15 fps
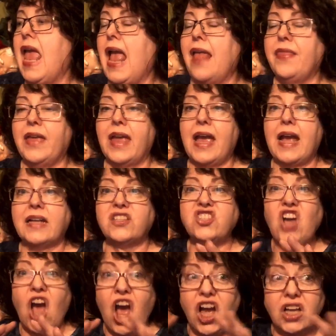and they had
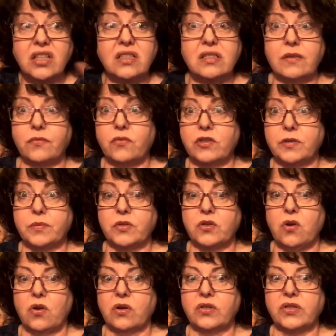tons of Christmas
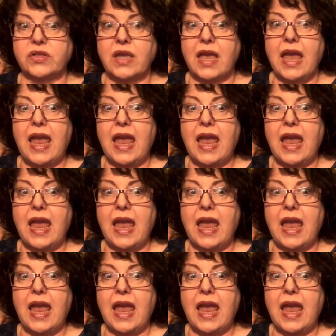cards.